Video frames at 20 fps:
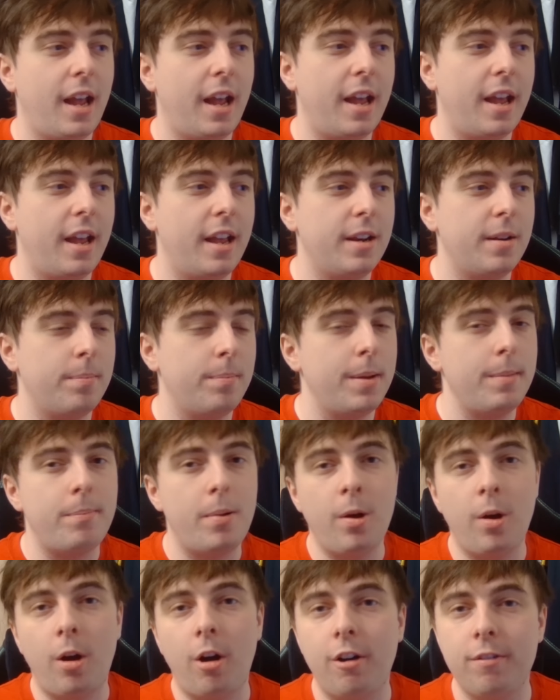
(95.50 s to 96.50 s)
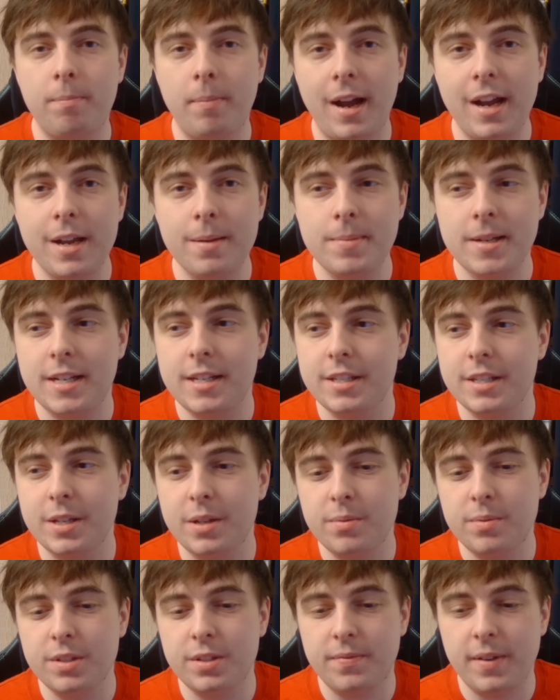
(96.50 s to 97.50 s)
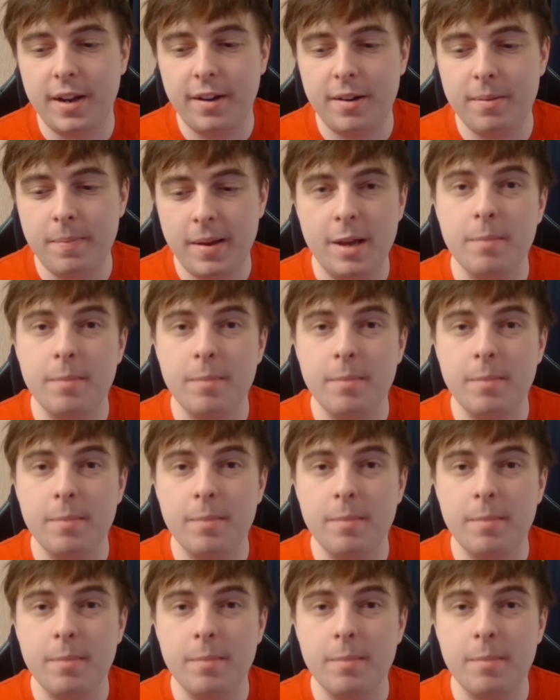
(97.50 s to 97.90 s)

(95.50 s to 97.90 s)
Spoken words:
and be put off by it because it was very bare